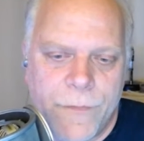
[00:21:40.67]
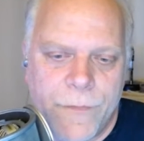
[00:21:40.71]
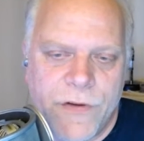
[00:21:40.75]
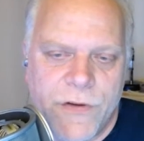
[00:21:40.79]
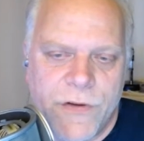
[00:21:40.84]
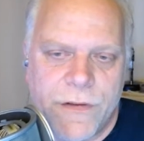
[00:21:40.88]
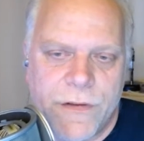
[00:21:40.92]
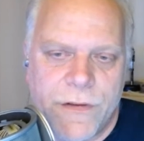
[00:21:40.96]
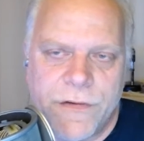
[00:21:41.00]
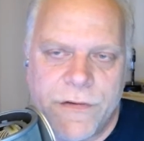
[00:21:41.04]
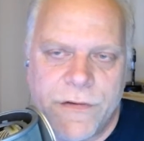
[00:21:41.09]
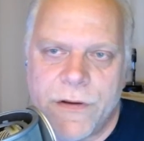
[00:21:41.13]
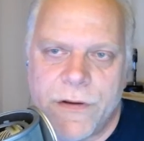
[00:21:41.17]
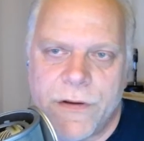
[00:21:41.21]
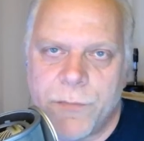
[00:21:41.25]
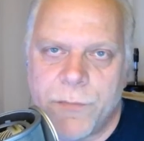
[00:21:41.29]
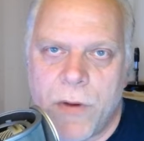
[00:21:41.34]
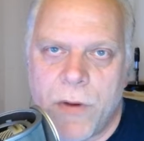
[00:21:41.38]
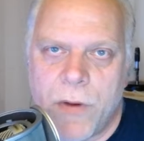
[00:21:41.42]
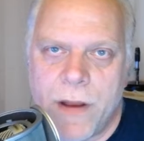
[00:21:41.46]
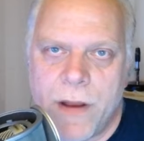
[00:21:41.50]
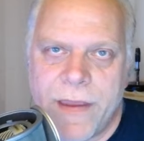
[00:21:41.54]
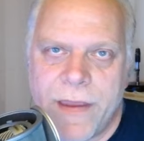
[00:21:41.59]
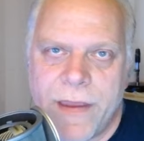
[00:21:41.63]
the just
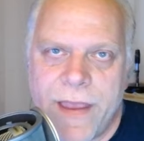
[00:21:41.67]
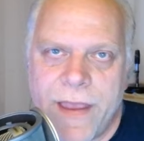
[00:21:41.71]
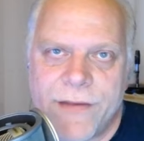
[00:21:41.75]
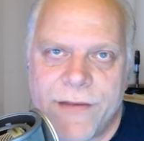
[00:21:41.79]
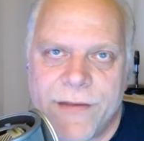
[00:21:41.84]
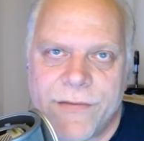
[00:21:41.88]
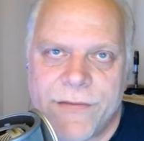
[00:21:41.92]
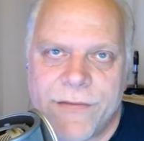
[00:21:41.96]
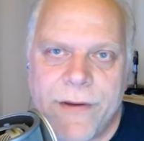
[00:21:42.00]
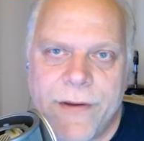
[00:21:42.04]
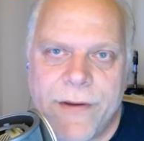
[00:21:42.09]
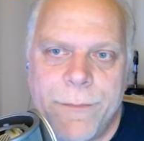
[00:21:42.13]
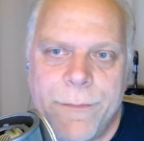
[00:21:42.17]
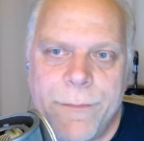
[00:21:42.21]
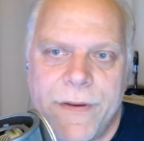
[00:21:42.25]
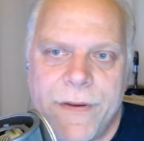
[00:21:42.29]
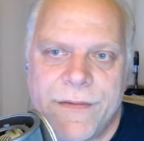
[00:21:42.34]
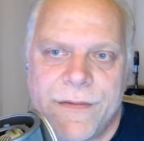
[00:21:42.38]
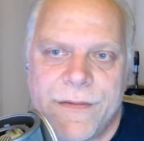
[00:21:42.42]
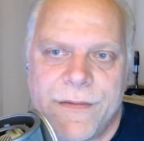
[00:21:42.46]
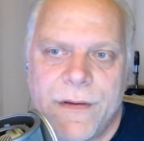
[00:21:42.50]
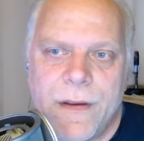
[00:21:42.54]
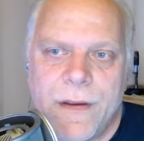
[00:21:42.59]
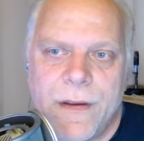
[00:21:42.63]
broadcaster app
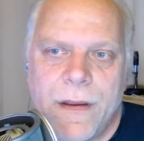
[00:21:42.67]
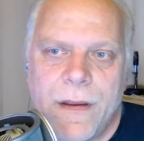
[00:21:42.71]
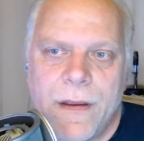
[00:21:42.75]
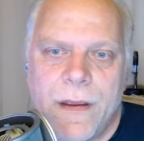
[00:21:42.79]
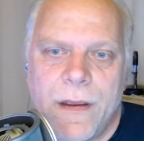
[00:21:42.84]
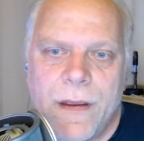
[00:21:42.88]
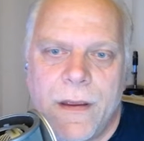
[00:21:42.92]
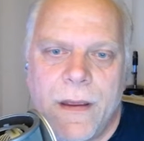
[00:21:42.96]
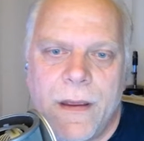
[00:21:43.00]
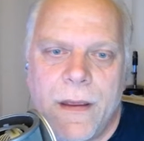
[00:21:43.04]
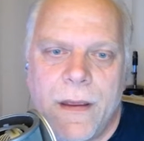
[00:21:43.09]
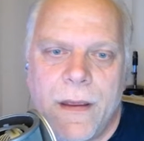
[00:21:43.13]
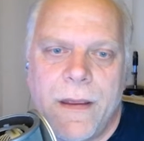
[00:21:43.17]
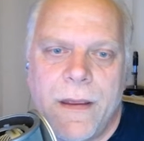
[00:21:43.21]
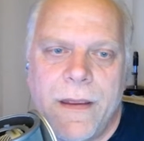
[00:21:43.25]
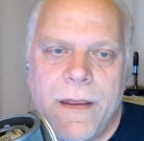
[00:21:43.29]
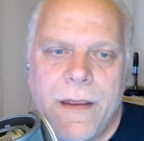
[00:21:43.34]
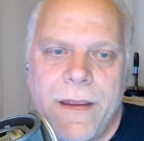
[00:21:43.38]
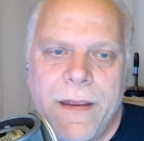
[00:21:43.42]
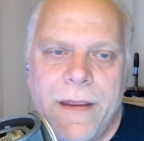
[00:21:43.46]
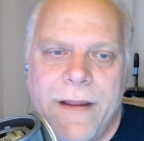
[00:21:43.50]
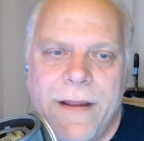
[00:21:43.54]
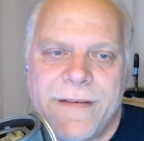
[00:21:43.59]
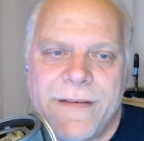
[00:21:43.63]
is
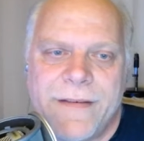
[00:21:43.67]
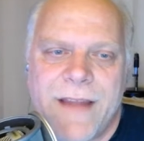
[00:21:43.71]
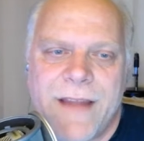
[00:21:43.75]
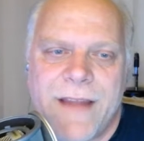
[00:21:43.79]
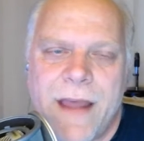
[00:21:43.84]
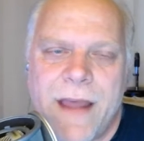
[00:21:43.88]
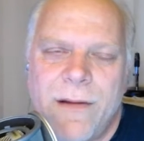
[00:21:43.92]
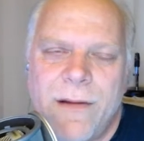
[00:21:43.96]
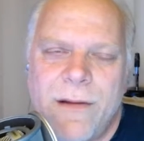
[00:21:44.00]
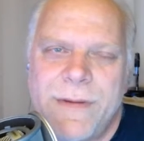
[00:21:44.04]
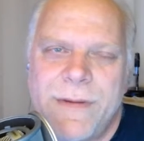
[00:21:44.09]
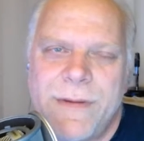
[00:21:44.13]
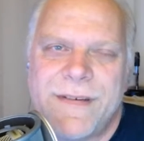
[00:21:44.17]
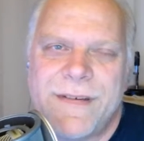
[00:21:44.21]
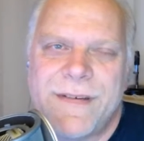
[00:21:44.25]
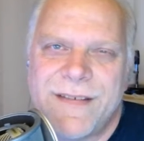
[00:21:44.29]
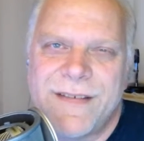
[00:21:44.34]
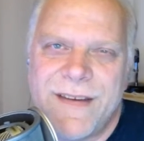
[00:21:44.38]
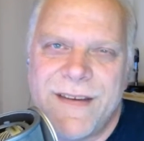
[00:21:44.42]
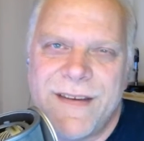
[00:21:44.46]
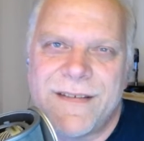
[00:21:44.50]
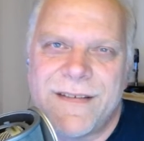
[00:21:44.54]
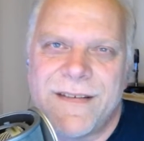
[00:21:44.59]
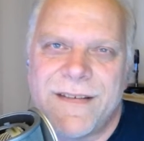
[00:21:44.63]
it's not always
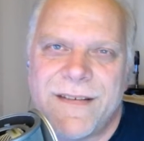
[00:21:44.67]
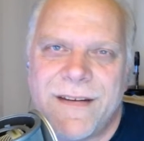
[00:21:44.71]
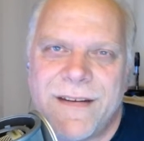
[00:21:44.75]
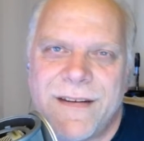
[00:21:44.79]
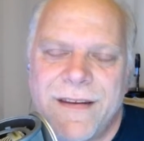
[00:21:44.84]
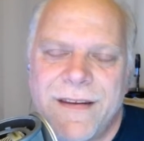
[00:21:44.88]
consistent.